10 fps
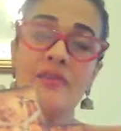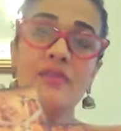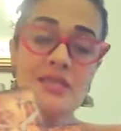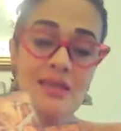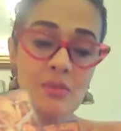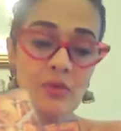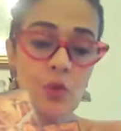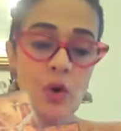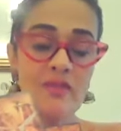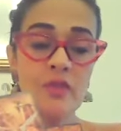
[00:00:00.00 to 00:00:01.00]
If some of
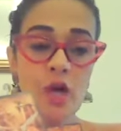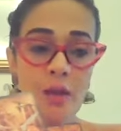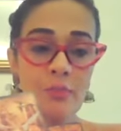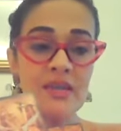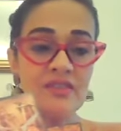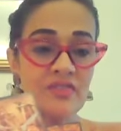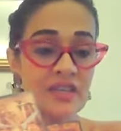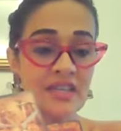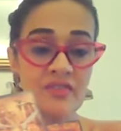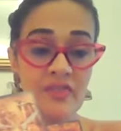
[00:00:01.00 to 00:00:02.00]
you have not been
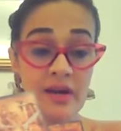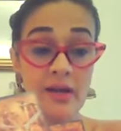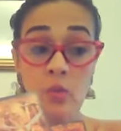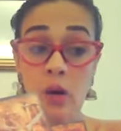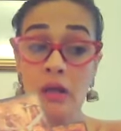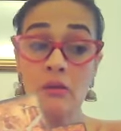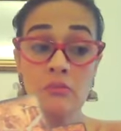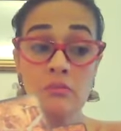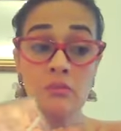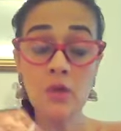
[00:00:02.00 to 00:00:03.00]
feeling very
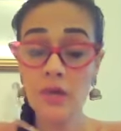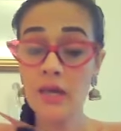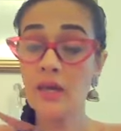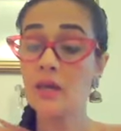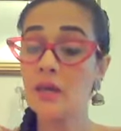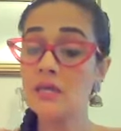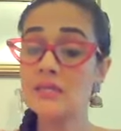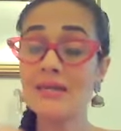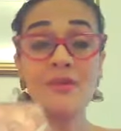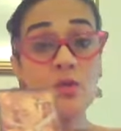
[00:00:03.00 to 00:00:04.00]
well, okay,
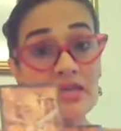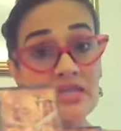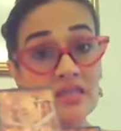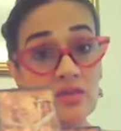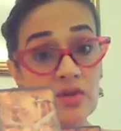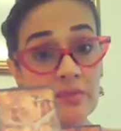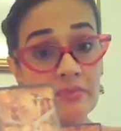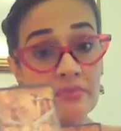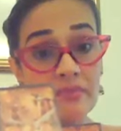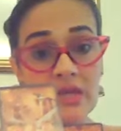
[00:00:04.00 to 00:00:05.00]
so number 23,
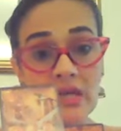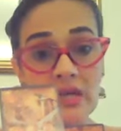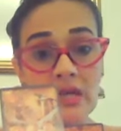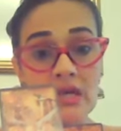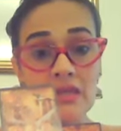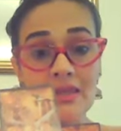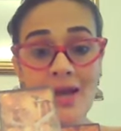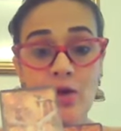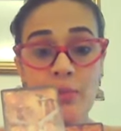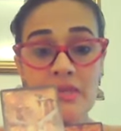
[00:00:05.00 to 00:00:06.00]

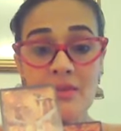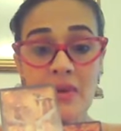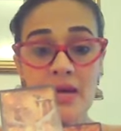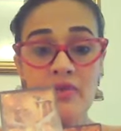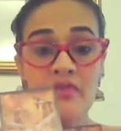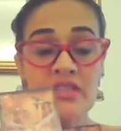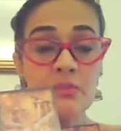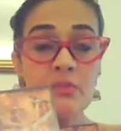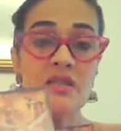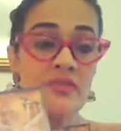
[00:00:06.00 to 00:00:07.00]
there could be some kind of a
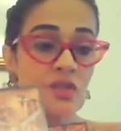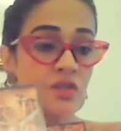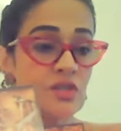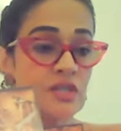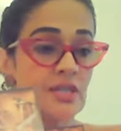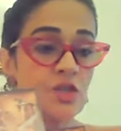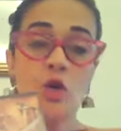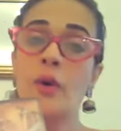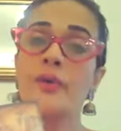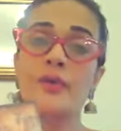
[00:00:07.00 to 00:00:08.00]
vitamin deficiency that
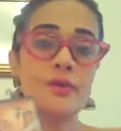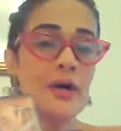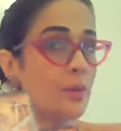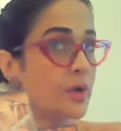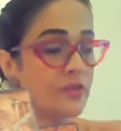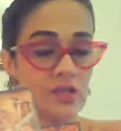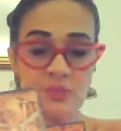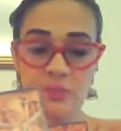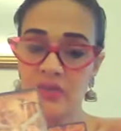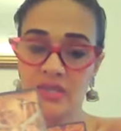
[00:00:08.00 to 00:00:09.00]
you're going through. I want to
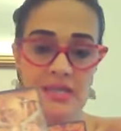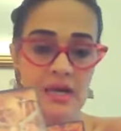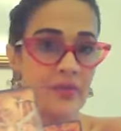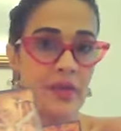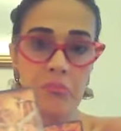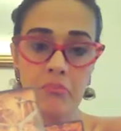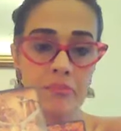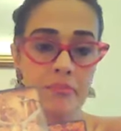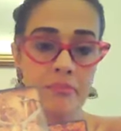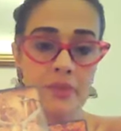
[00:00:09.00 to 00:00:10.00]
first put this out there.
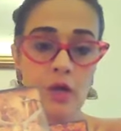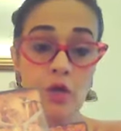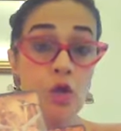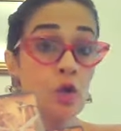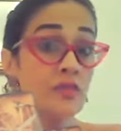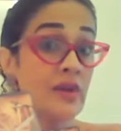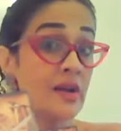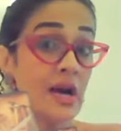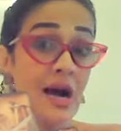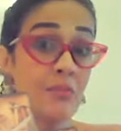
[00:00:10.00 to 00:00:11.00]
Now, it could look
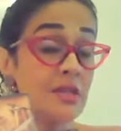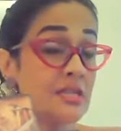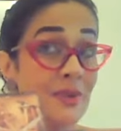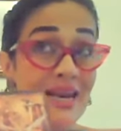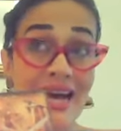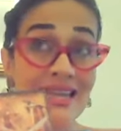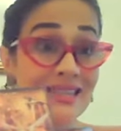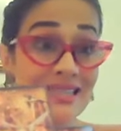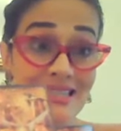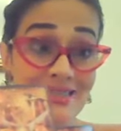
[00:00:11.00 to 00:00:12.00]
very harmless, but
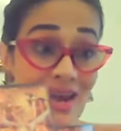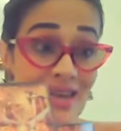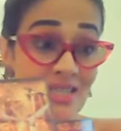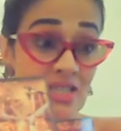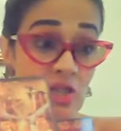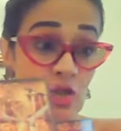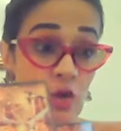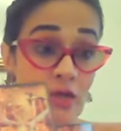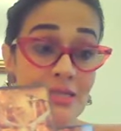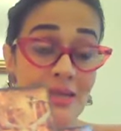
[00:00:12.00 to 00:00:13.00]
this rat is
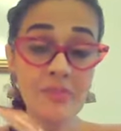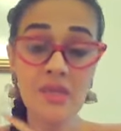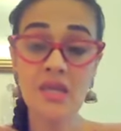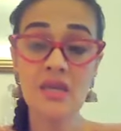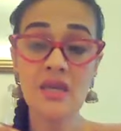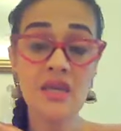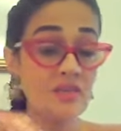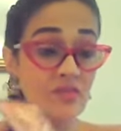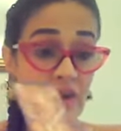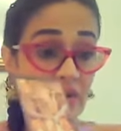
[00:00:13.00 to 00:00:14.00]
destroying something
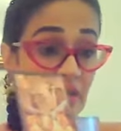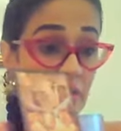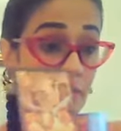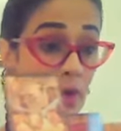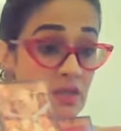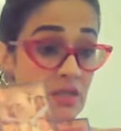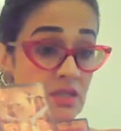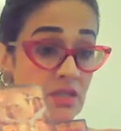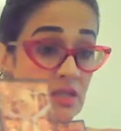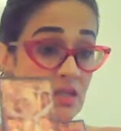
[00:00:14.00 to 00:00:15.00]
very
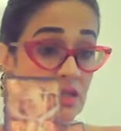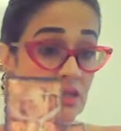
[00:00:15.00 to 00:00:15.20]
important.